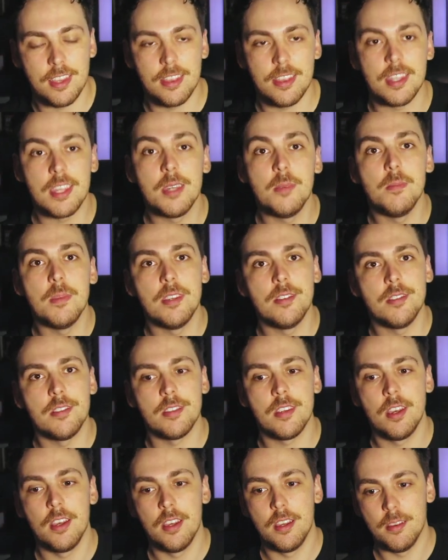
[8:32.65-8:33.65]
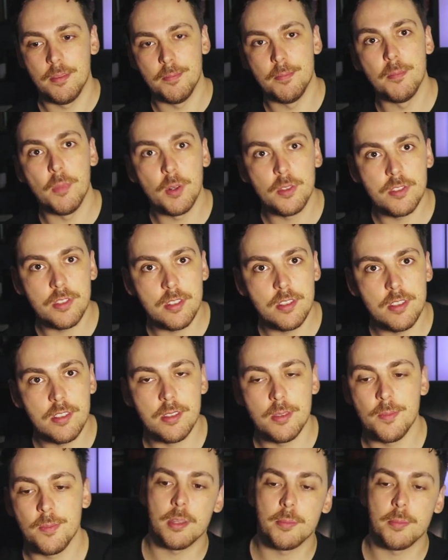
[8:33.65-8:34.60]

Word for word: The theme is monsters.